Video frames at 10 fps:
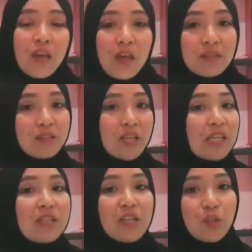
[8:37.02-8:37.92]
It's
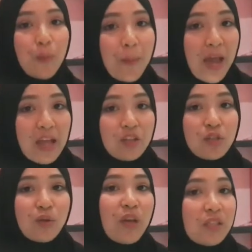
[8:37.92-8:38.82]
easier to
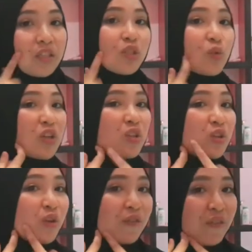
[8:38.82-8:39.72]
match. You can just swatch
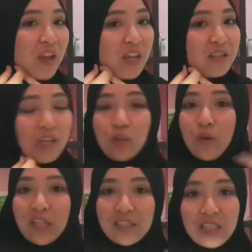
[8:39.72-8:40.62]
on your face and you
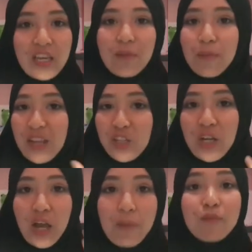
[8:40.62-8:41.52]
can see it
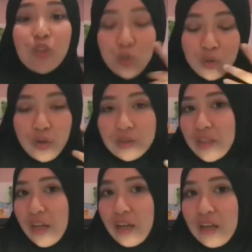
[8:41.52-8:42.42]
matching up to your
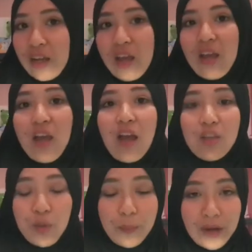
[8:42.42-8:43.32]
skin,
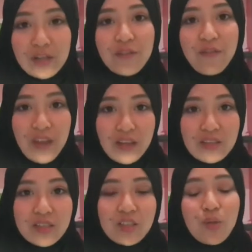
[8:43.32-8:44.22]
your bare
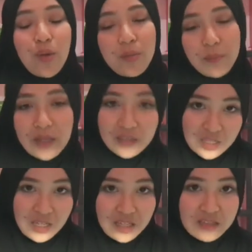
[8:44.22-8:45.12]
face, so it makes
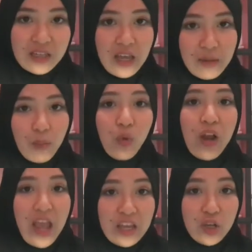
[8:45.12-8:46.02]
it easier and more
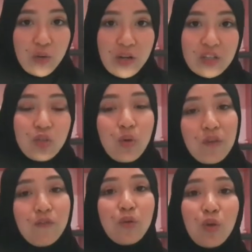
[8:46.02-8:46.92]
accurate. So
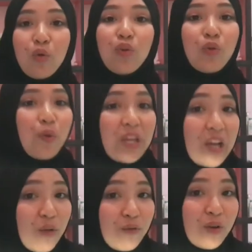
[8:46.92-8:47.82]
if you know you're
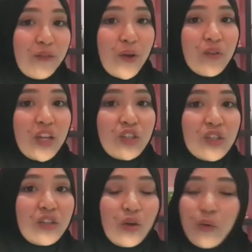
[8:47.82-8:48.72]
going out for a
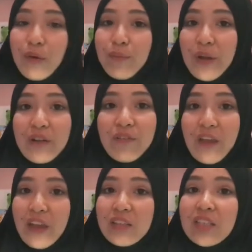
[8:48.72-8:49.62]
foundation, go out bare
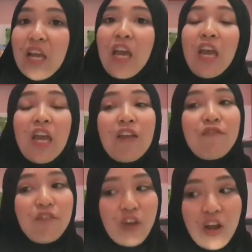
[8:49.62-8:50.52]
face.
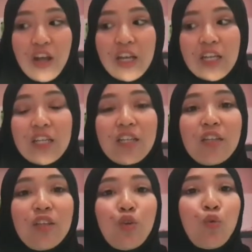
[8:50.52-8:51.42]
If not,
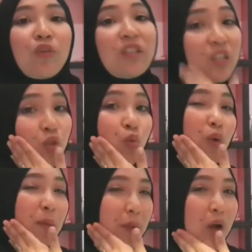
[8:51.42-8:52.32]
you will need to
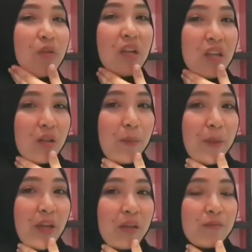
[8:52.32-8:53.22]
wipe out a little
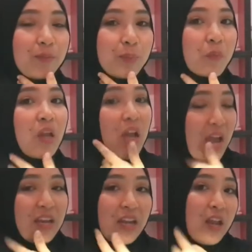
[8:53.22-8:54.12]
bit
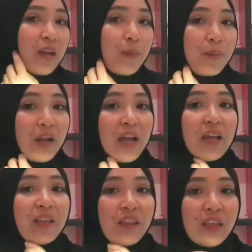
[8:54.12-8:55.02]
and then
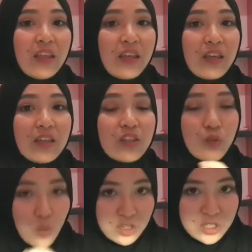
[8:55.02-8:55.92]
apply the
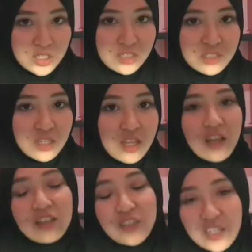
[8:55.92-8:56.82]
swatches
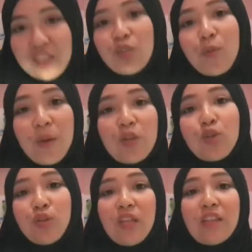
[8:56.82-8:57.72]
just to make
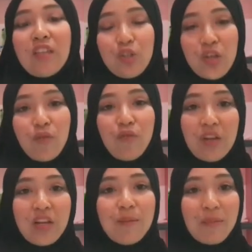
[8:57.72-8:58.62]
sure that the shade
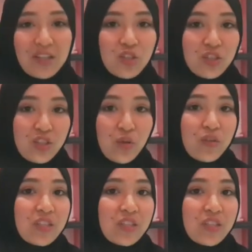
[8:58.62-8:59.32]
really matches your